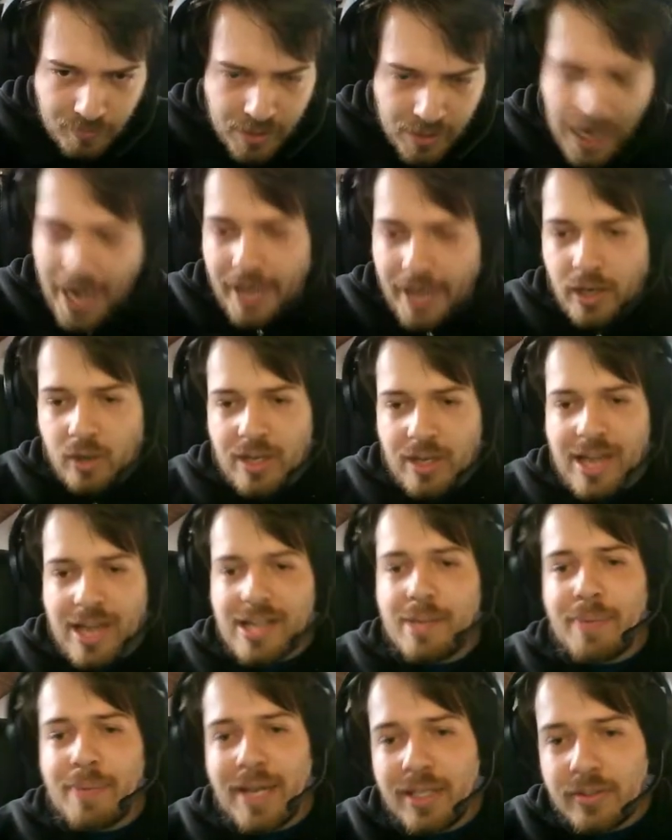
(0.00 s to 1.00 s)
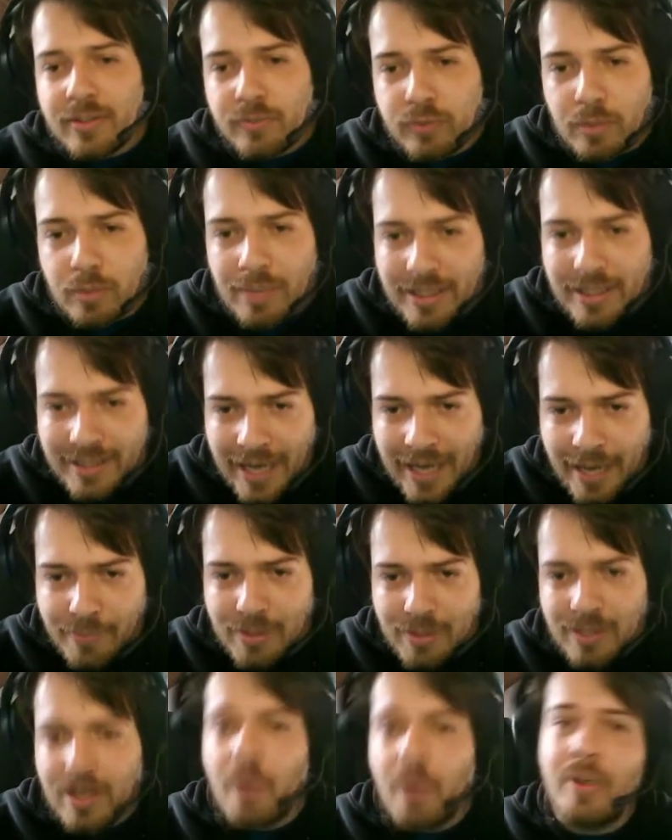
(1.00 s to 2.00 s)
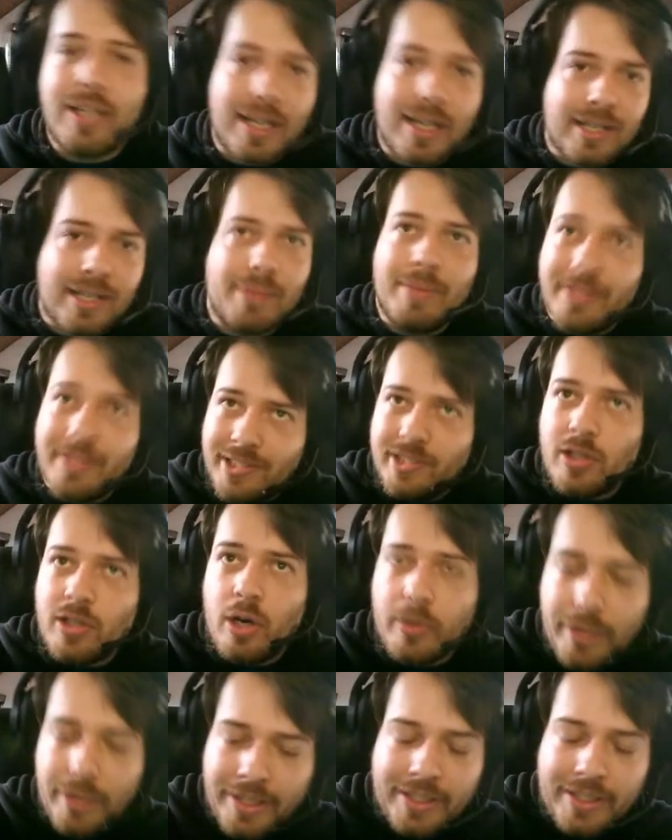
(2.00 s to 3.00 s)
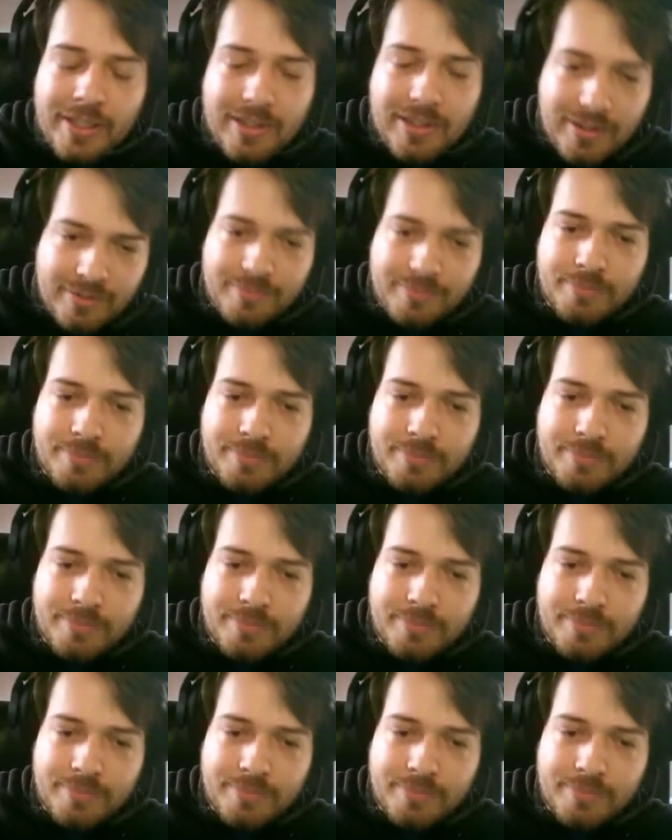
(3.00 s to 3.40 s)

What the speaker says: Not database, from a table. Our database is already